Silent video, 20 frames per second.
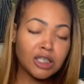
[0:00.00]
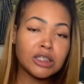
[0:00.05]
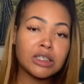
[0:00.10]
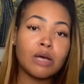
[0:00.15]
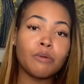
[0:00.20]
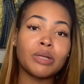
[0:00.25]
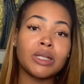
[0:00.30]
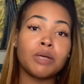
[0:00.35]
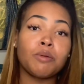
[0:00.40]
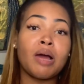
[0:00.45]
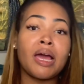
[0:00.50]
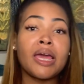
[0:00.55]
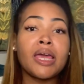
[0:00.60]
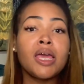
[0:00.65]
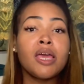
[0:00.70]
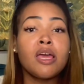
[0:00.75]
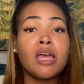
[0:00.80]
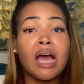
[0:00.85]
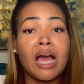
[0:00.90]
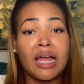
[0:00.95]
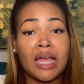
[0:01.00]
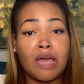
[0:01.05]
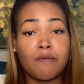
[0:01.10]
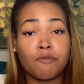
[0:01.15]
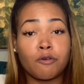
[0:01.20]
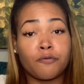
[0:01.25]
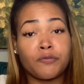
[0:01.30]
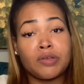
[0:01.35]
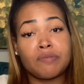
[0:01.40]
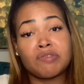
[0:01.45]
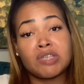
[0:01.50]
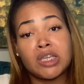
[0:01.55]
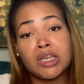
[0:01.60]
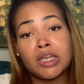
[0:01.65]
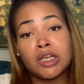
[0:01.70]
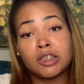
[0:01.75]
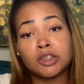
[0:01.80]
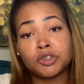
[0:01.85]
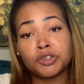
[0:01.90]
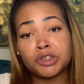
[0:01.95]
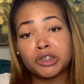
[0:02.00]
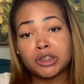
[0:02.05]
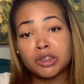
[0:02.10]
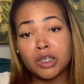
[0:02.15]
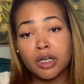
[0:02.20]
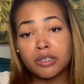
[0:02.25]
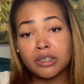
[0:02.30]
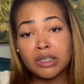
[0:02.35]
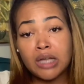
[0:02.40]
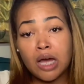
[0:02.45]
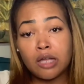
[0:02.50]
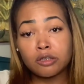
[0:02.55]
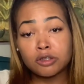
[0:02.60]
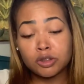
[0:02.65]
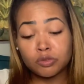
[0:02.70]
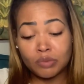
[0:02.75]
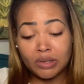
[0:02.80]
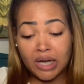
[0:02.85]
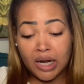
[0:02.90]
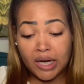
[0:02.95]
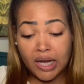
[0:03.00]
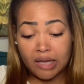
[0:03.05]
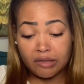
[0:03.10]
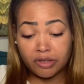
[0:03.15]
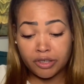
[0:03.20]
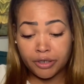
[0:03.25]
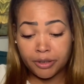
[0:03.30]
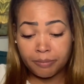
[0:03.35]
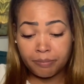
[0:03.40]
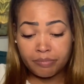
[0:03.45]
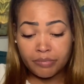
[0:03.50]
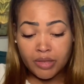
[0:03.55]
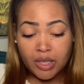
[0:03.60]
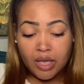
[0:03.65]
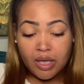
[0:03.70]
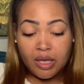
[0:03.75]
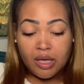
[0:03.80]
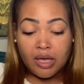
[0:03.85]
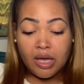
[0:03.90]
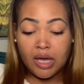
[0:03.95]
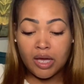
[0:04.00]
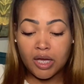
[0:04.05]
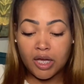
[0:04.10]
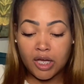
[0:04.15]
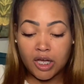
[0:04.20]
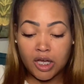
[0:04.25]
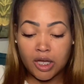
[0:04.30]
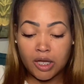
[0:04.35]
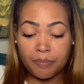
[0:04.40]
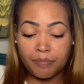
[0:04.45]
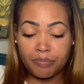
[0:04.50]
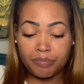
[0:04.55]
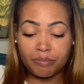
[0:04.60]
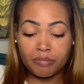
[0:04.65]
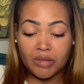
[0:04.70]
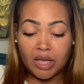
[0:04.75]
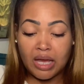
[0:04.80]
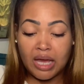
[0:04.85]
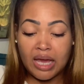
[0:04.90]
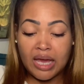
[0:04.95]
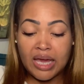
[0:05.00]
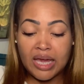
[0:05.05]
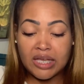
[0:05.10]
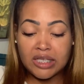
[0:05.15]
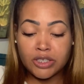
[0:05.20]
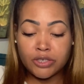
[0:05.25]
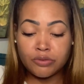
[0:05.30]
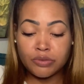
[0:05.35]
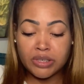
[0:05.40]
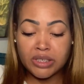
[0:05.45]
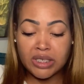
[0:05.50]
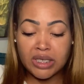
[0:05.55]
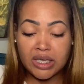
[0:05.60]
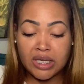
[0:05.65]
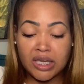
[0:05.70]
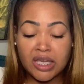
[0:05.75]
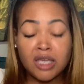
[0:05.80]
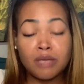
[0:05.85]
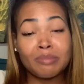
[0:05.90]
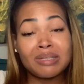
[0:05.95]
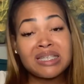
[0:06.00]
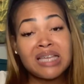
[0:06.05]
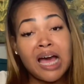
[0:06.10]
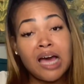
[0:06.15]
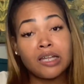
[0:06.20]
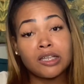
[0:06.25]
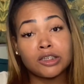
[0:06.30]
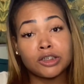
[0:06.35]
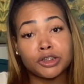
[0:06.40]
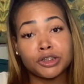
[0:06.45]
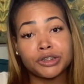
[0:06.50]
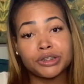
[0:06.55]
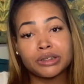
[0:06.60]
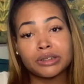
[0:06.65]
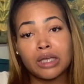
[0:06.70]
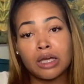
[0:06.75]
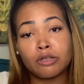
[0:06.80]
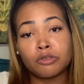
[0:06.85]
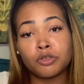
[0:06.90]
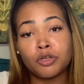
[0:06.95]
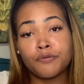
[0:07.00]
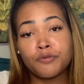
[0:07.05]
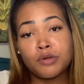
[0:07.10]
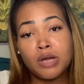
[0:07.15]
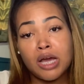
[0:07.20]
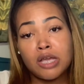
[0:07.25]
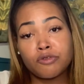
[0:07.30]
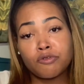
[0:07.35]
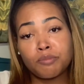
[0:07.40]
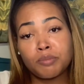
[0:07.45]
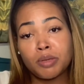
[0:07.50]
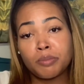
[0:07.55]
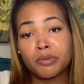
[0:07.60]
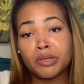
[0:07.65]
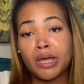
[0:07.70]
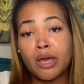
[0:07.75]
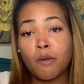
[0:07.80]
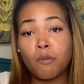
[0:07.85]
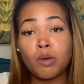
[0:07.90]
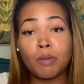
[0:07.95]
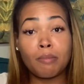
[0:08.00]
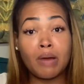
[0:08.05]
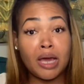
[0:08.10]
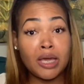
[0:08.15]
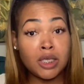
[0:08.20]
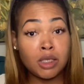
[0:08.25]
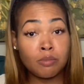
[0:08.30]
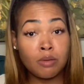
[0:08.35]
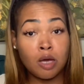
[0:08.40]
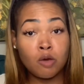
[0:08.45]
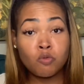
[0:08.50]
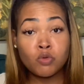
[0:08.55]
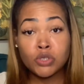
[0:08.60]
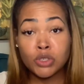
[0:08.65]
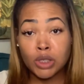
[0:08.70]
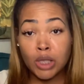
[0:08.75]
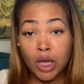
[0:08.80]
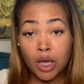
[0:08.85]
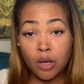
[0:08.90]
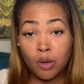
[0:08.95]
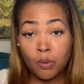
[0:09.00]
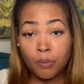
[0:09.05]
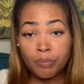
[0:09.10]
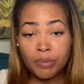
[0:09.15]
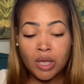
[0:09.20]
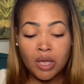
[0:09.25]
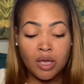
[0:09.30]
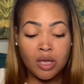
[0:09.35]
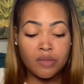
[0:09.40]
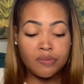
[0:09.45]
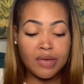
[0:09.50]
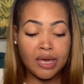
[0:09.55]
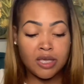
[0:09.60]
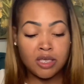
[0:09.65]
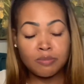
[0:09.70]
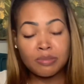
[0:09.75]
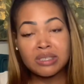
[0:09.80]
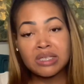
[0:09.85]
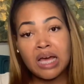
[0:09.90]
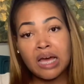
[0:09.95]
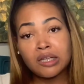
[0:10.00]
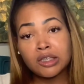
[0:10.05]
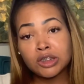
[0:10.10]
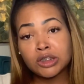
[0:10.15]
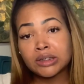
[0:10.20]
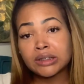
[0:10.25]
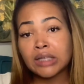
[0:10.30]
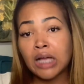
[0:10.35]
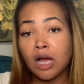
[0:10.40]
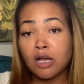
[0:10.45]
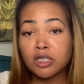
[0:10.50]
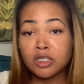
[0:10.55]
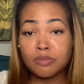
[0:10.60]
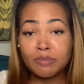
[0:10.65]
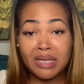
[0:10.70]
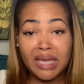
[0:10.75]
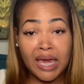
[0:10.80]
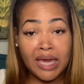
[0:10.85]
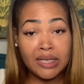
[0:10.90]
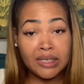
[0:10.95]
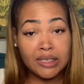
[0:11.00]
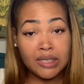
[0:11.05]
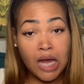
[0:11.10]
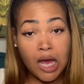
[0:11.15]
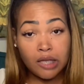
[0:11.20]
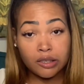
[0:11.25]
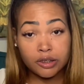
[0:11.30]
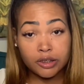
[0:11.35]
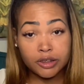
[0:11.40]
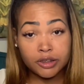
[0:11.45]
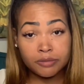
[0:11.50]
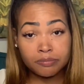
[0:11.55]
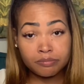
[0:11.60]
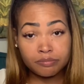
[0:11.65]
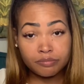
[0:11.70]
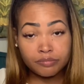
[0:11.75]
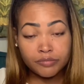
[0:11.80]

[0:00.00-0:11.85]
So anyway, I gave her $1,530 when I got there. I had to see a hematologist. I don't know if you guys remember that when my hemo was low, that hematologist cost me $80.